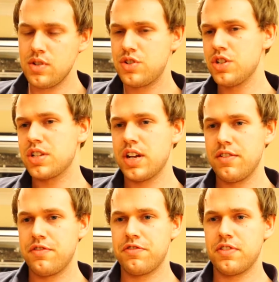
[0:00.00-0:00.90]
just kind
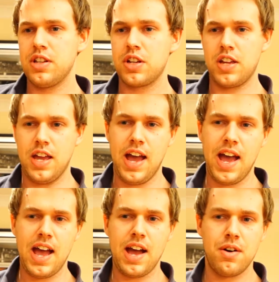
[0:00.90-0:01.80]
of looking at
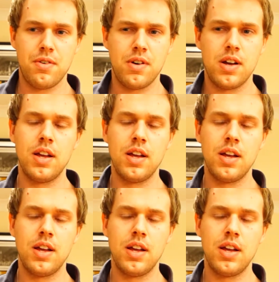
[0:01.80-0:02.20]
how